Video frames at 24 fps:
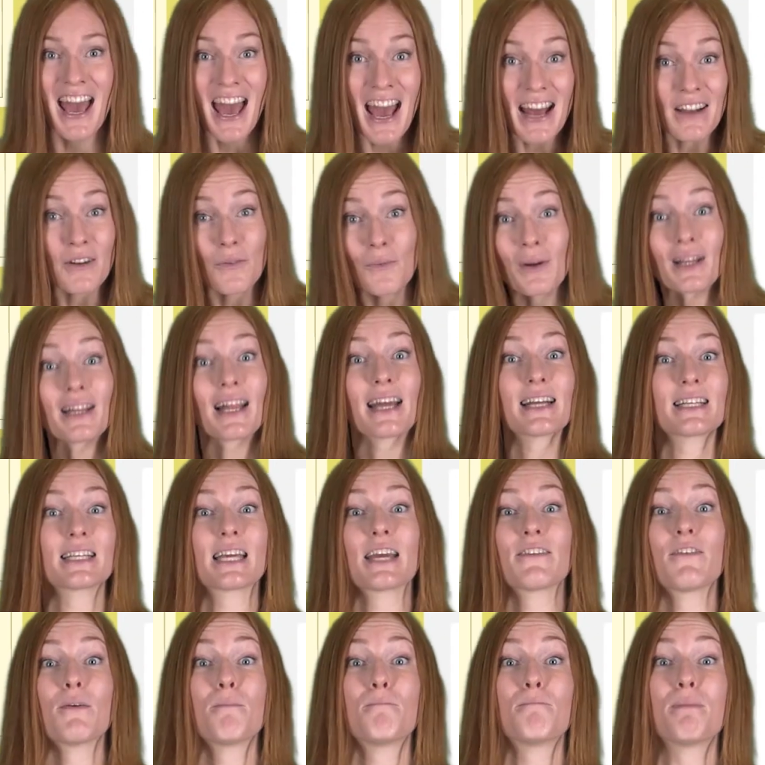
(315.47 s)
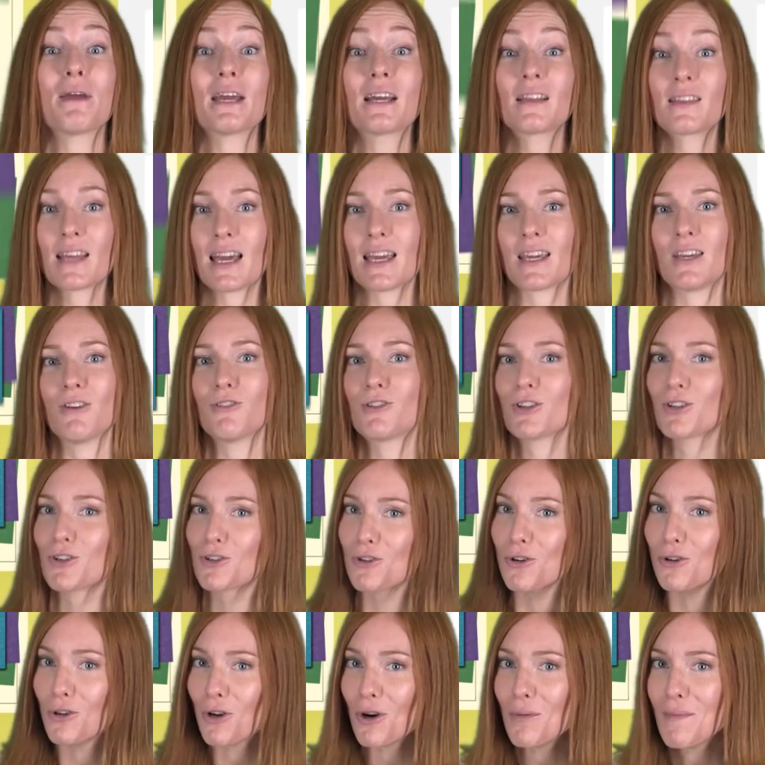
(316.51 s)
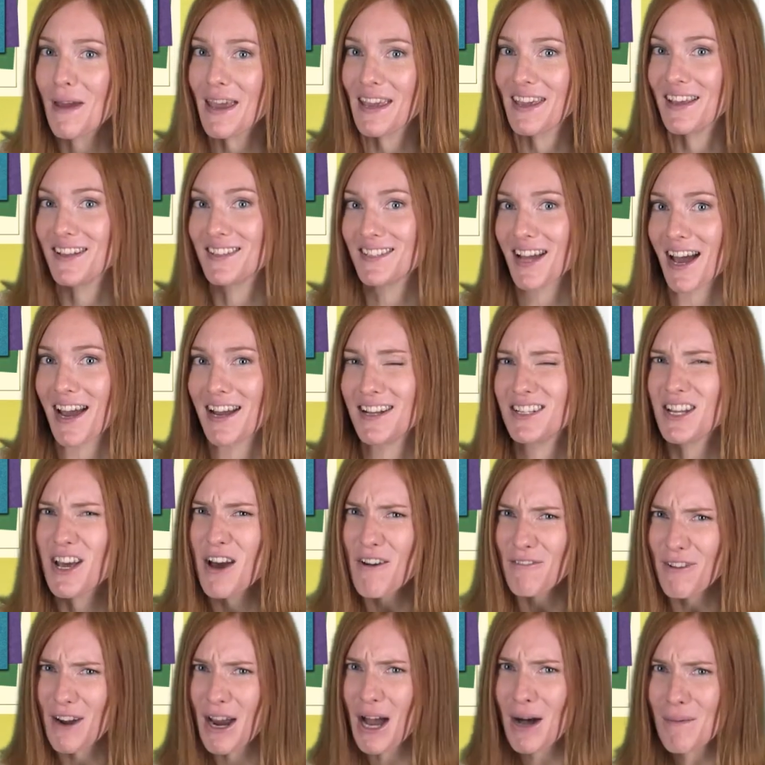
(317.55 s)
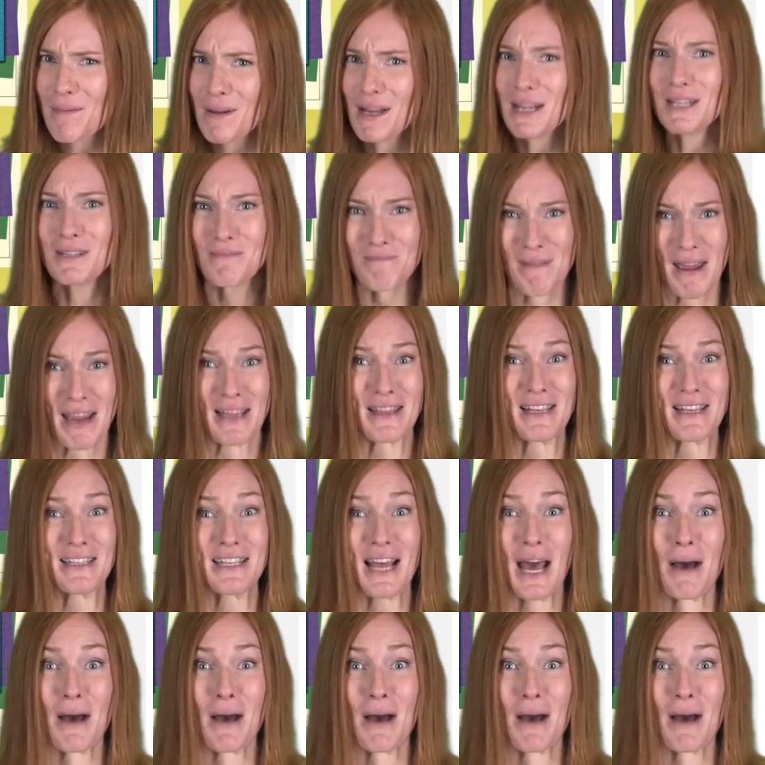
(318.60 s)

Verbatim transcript: And we'd like to give a big thank you to Google Making Science for helping us make this